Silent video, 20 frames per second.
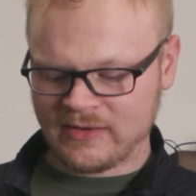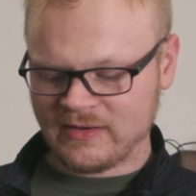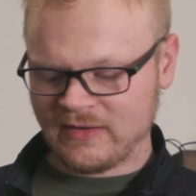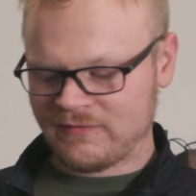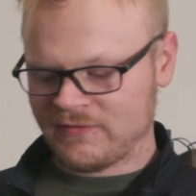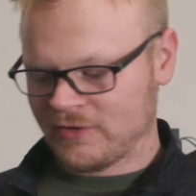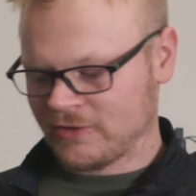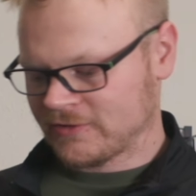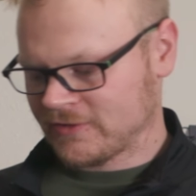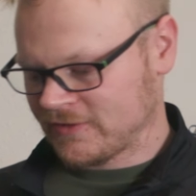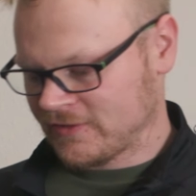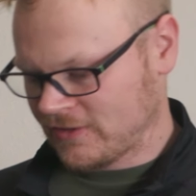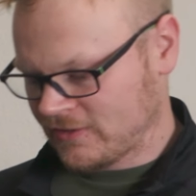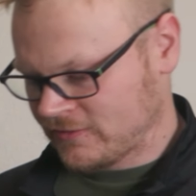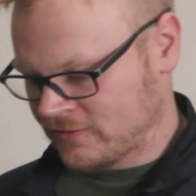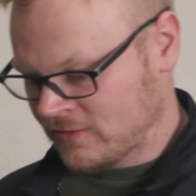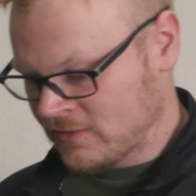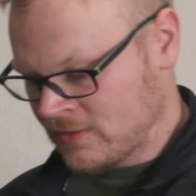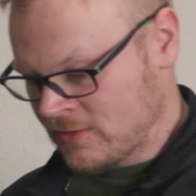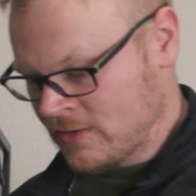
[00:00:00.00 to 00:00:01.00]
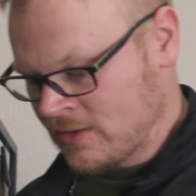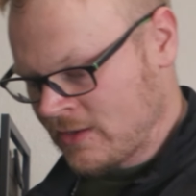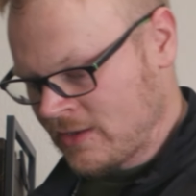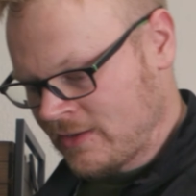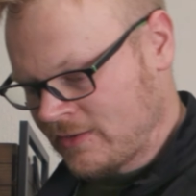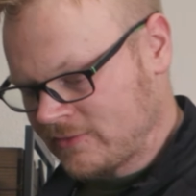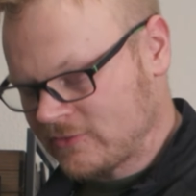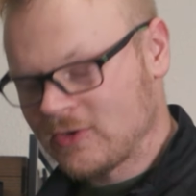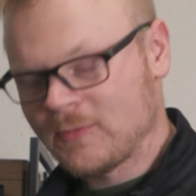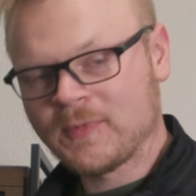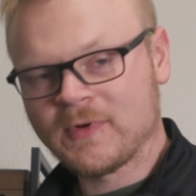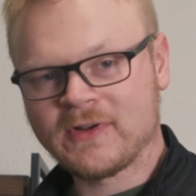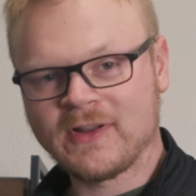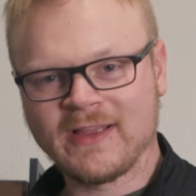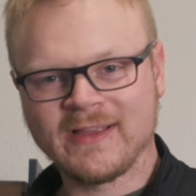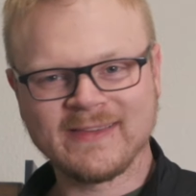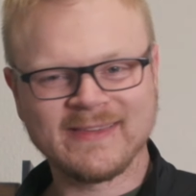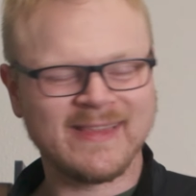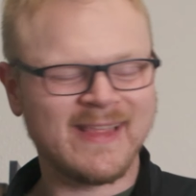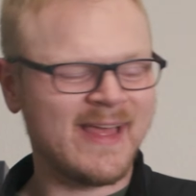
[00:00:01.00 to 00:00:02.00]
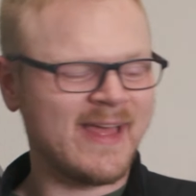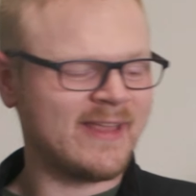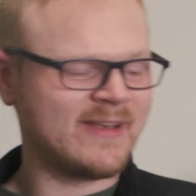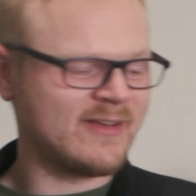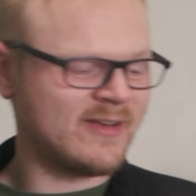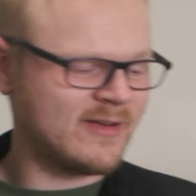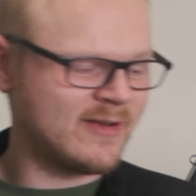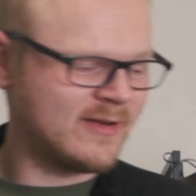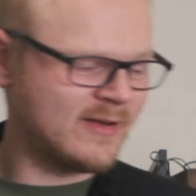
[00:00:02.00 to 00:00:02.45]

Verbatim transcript: ND filters. Super nice that